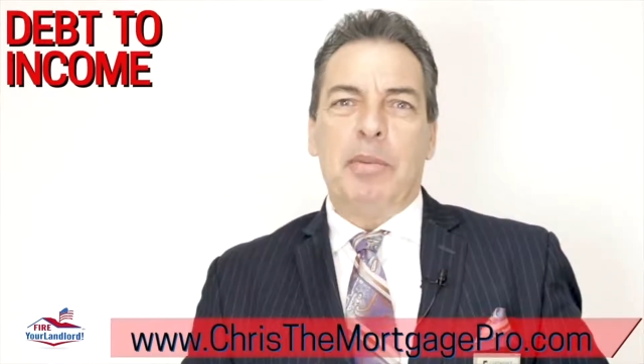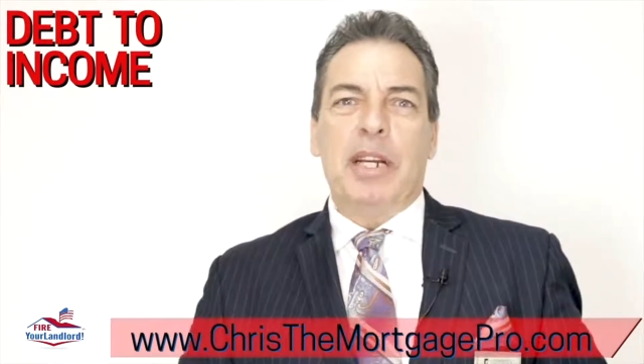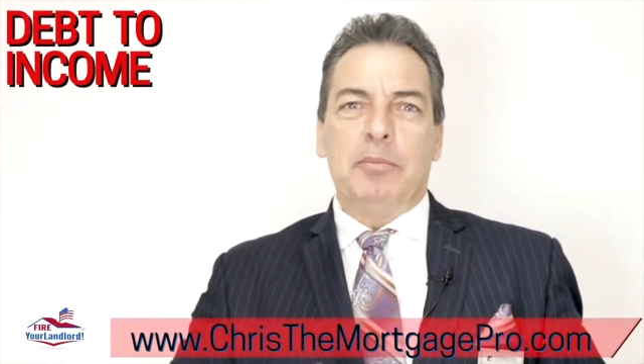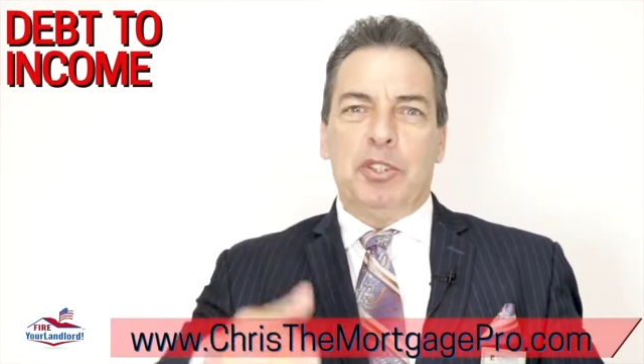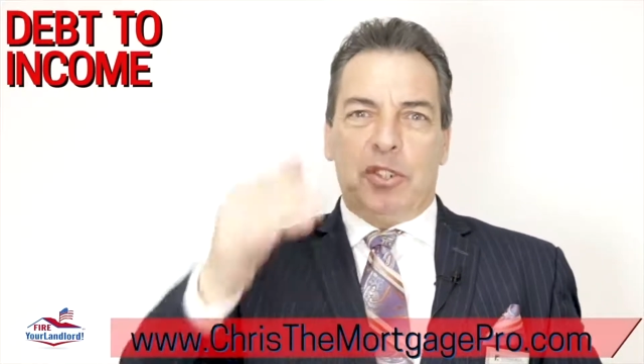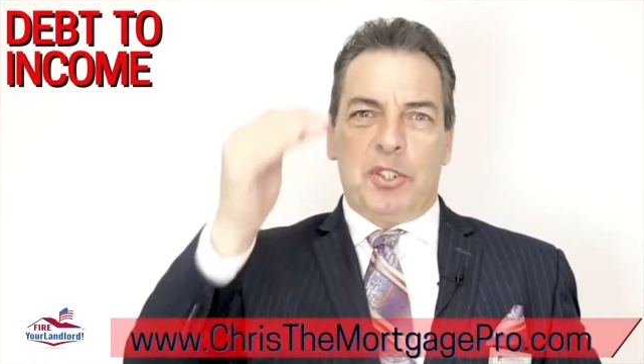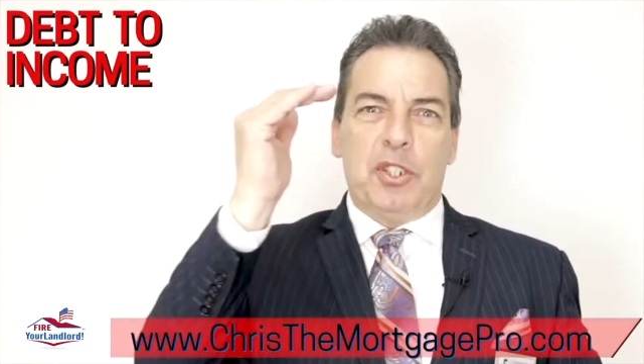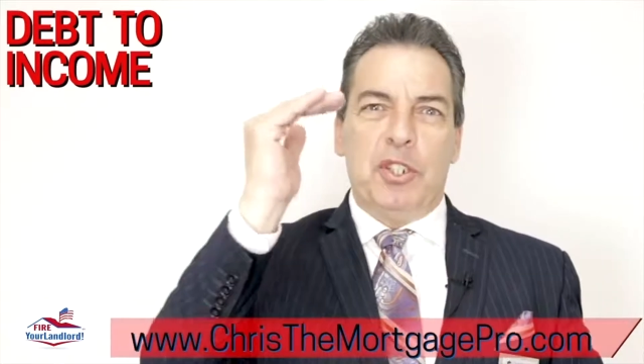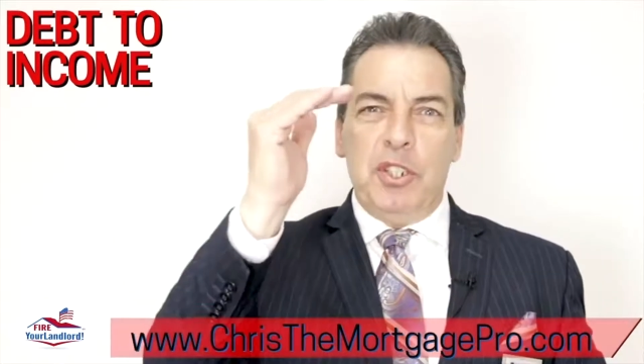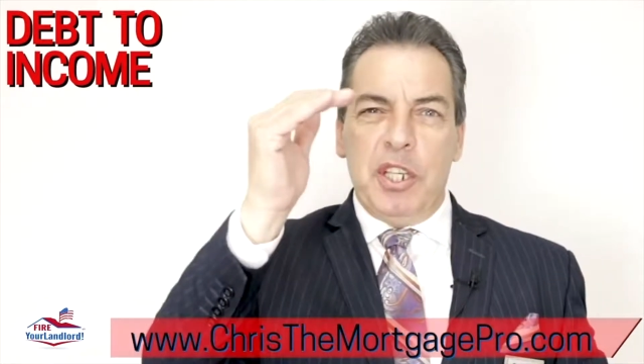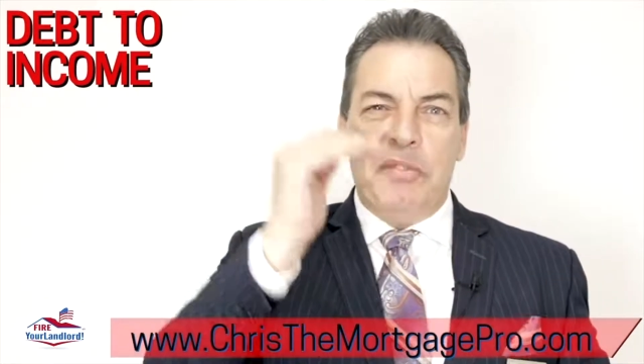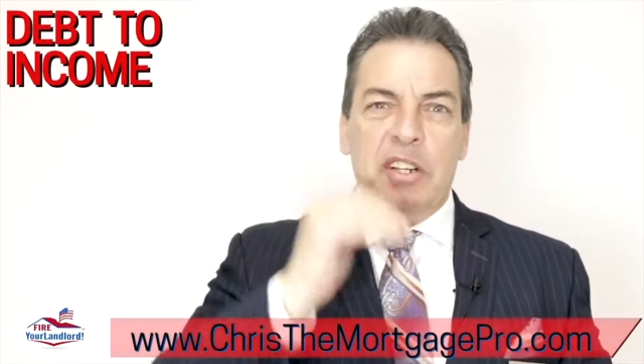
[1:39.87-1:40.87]
but I'm just
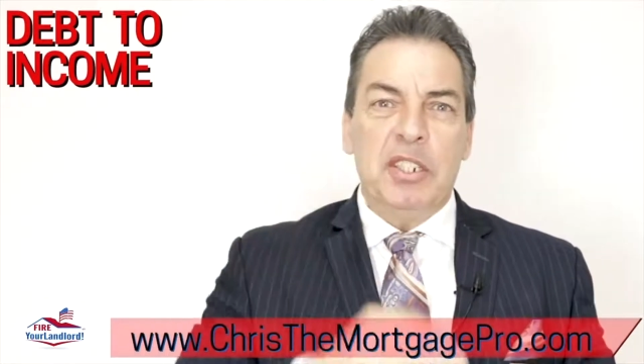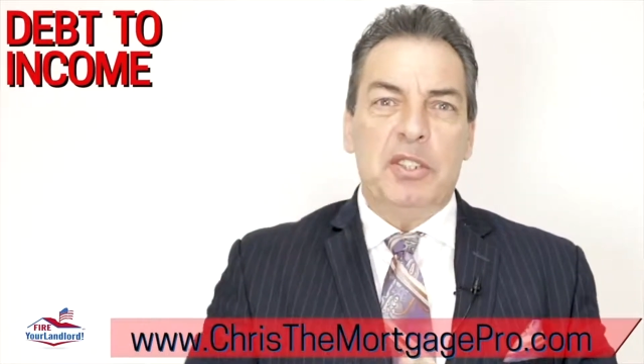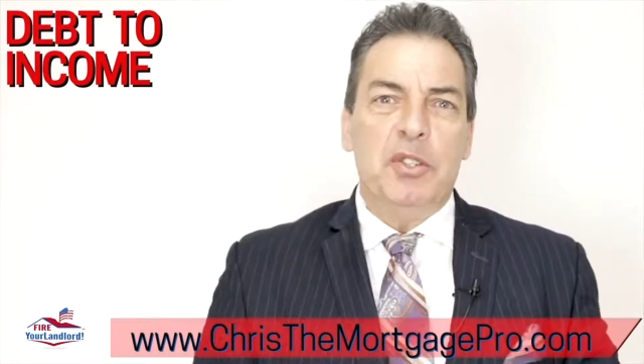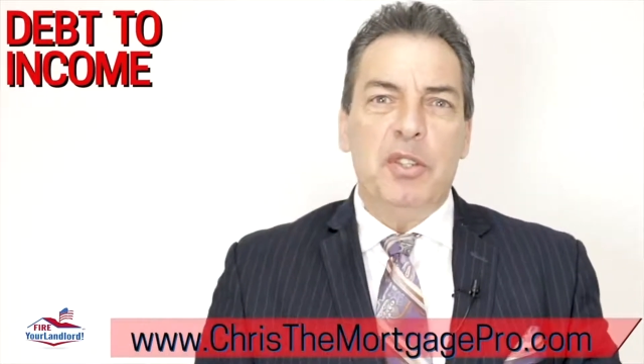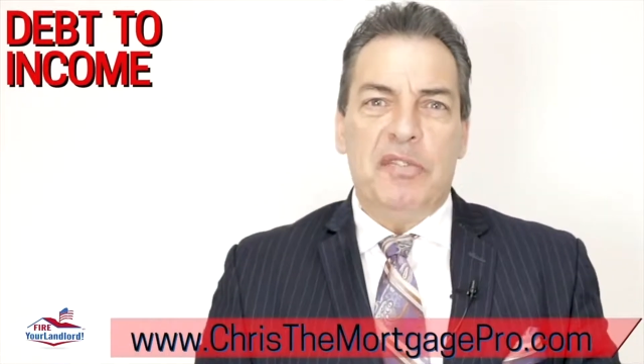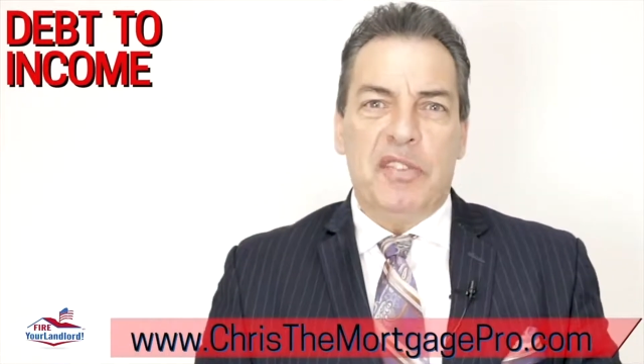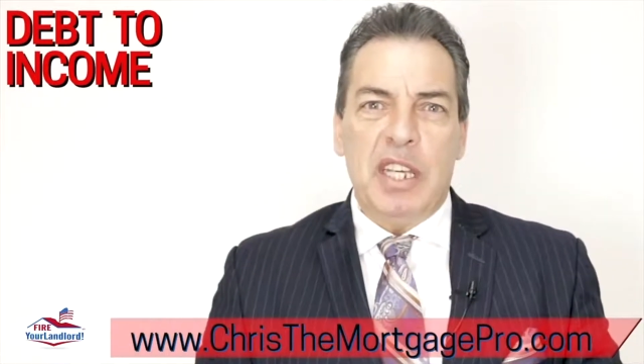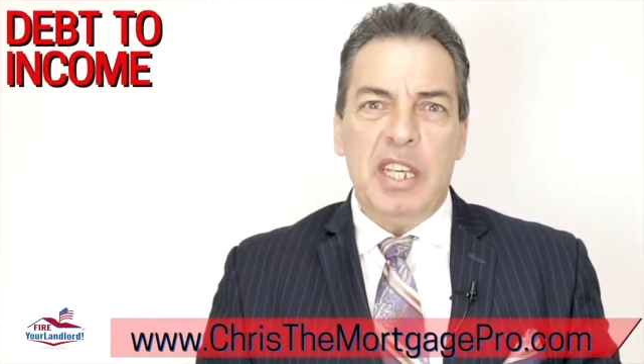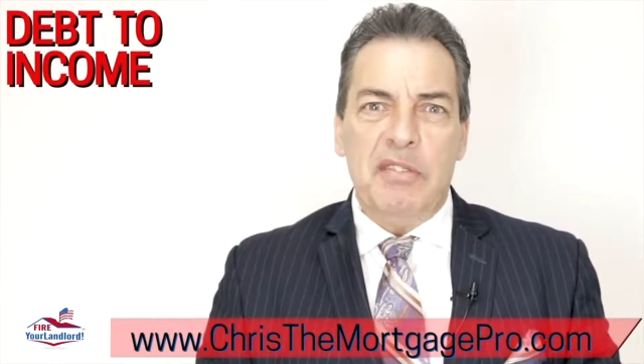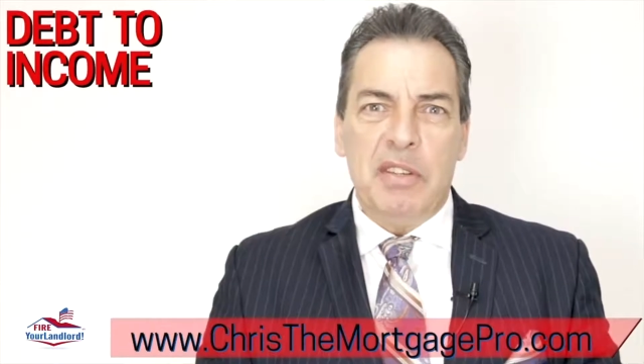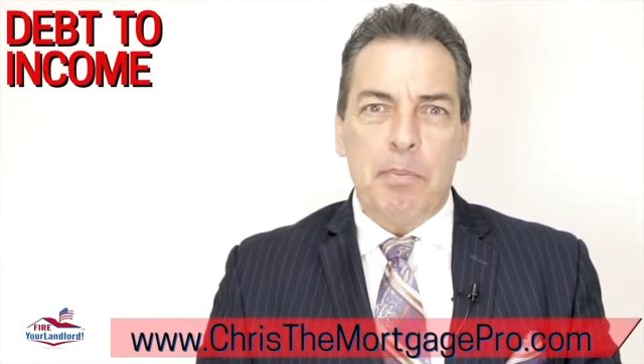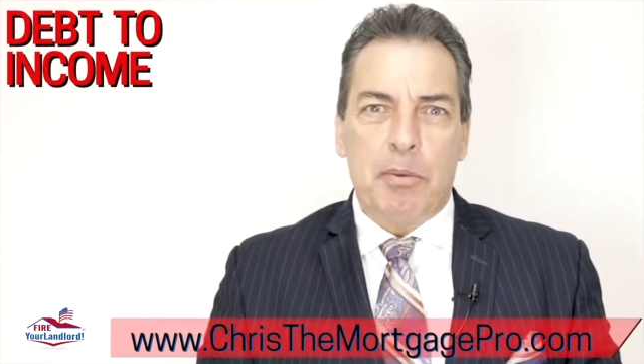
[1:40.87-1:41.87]
giving it to you for
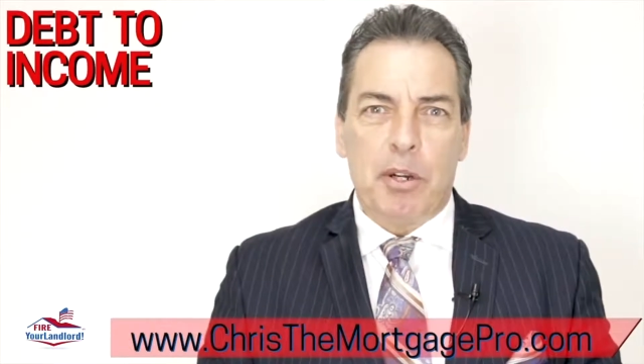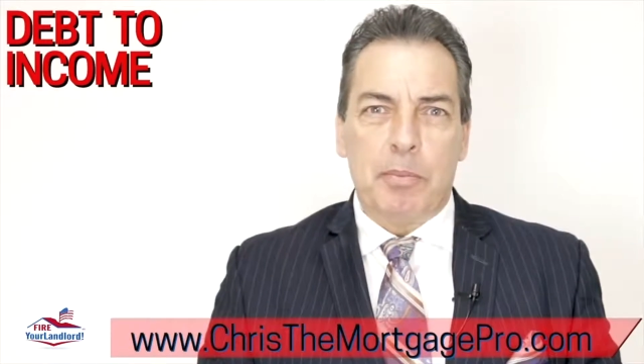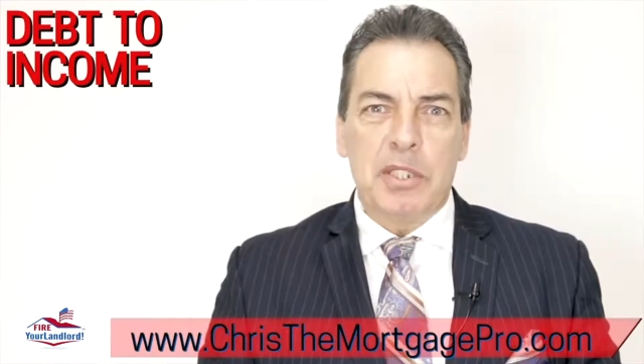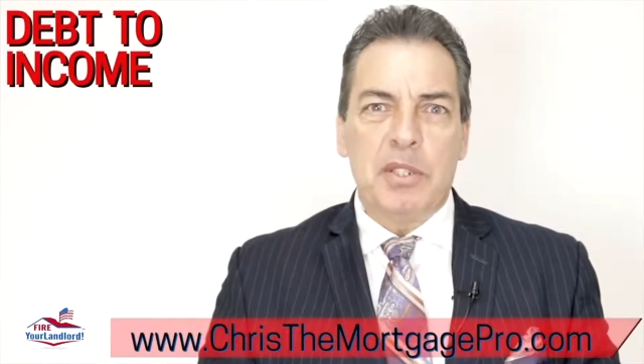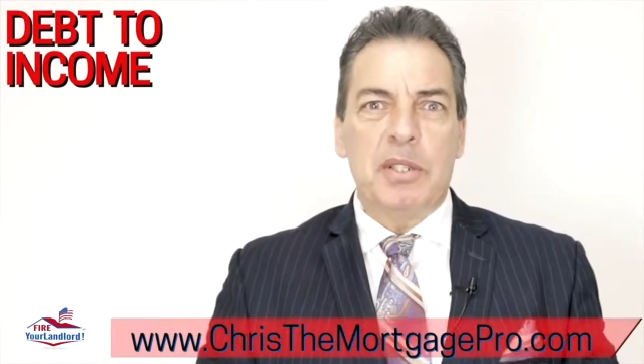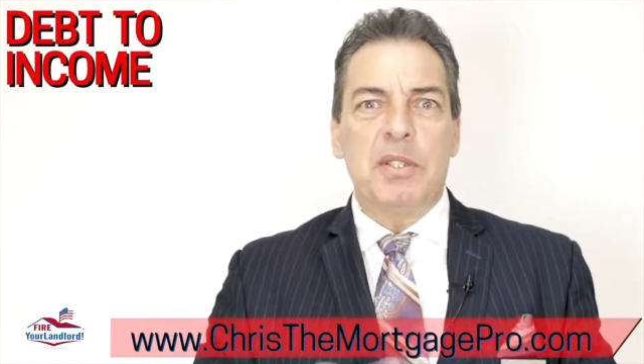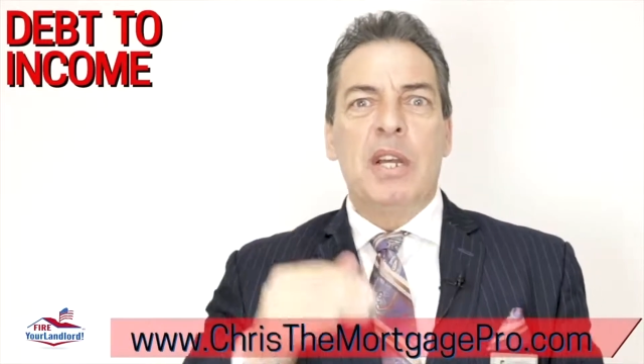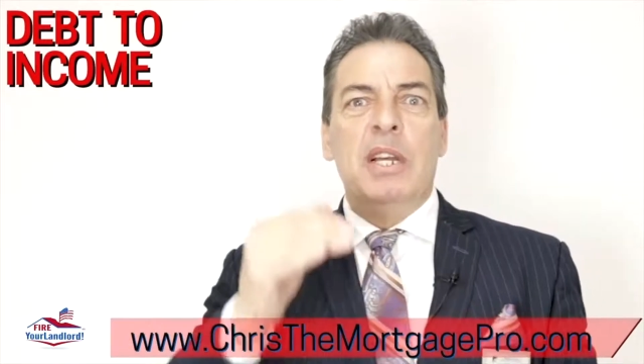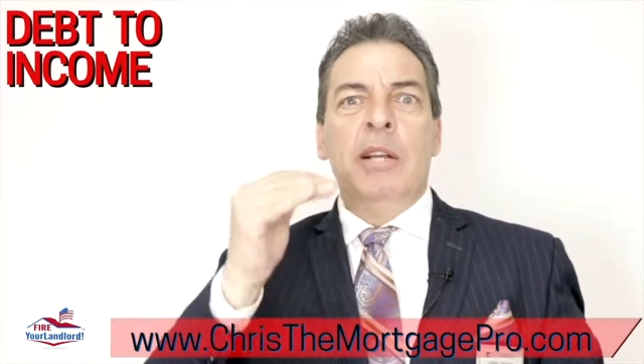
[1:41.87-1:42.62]
even purposes,